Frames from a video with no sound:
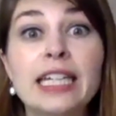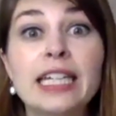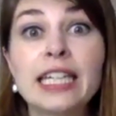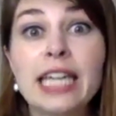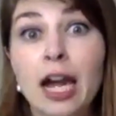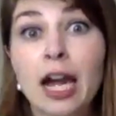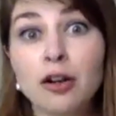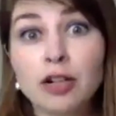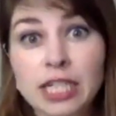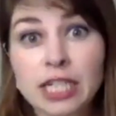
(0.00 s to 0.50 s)

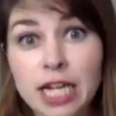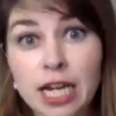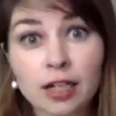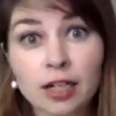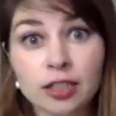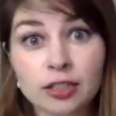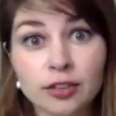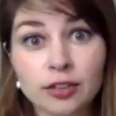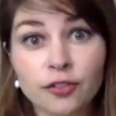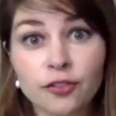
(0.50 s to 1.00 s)

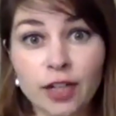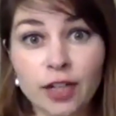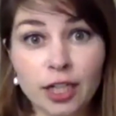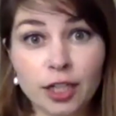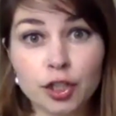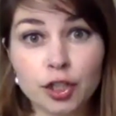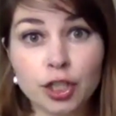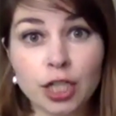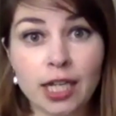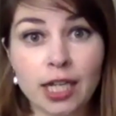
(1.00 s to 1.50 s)
countdown
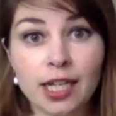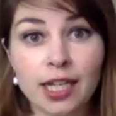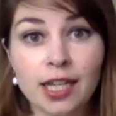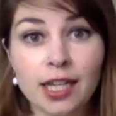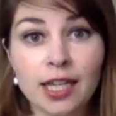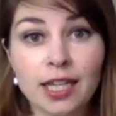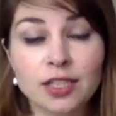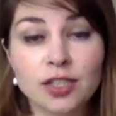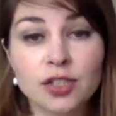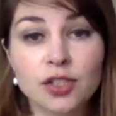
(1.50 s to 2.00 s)
function.
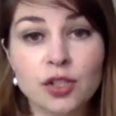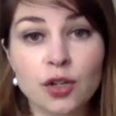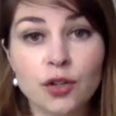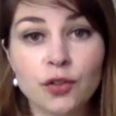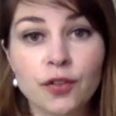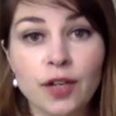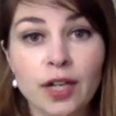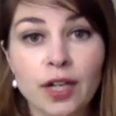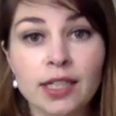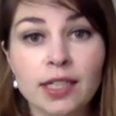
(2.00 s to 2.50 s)
That's so
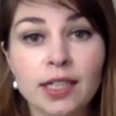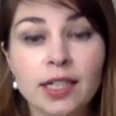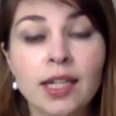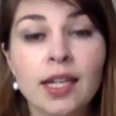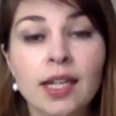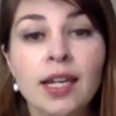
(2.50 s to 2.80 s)
fun.